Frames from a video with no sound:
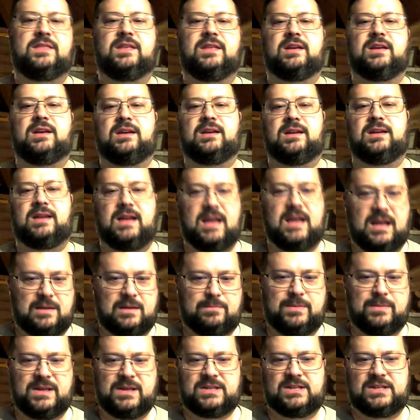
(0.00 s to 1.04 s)
the
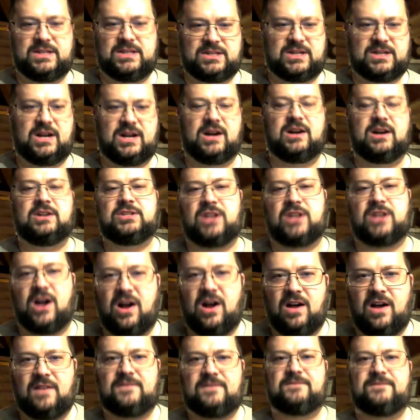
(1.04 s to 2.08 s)
Ink Business cards
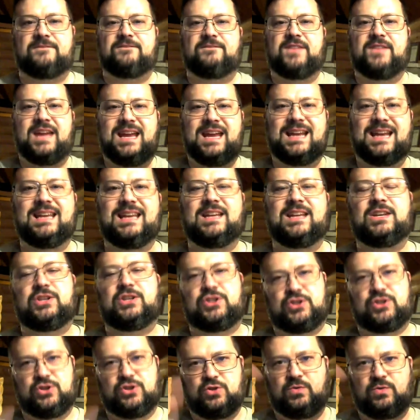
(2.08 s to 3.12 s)
all feed
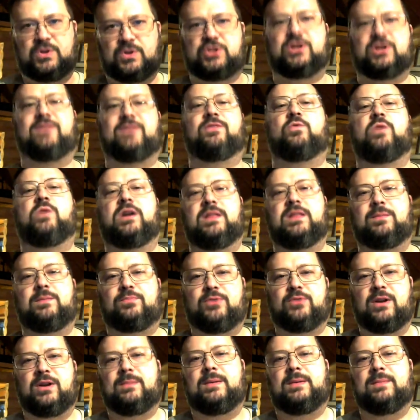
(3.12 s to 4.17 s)
into whichever one of the
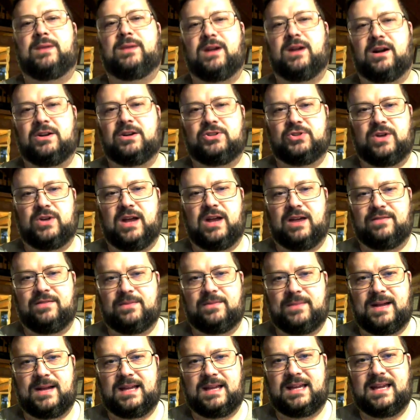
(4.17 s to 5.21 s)
premium cards you have.
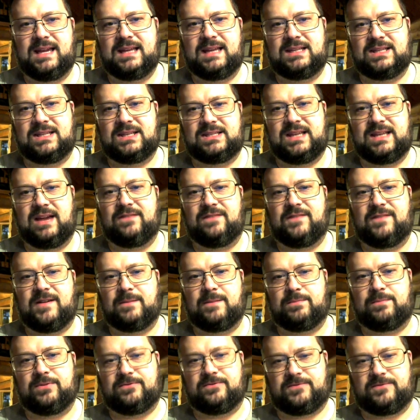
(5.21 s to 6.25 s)
In my case, the
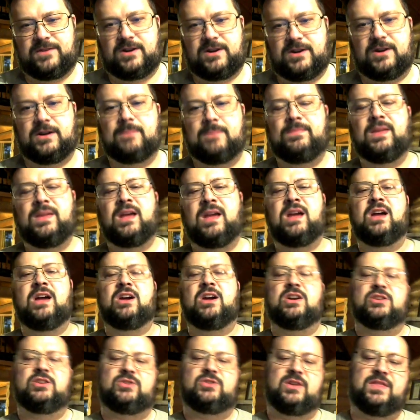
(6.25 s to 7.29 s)
Sapphire Preferred.
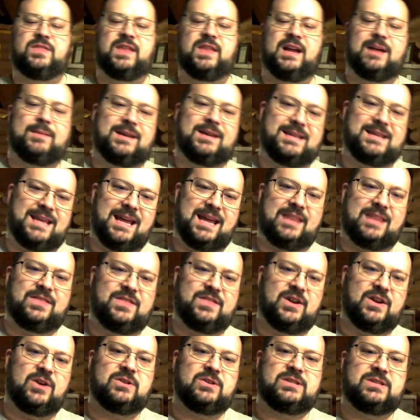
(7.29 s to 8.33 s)
So I think I'm going to take
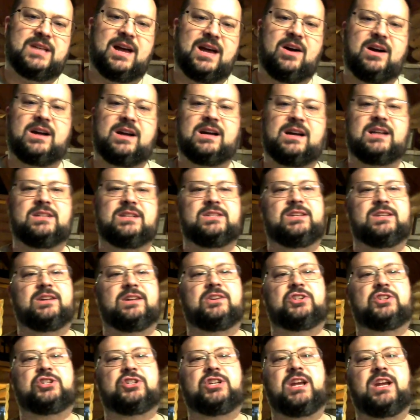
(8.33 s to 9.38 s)
those out and consider
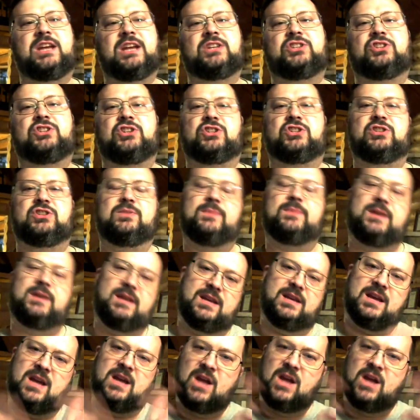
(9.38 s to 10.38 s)
Chase just to be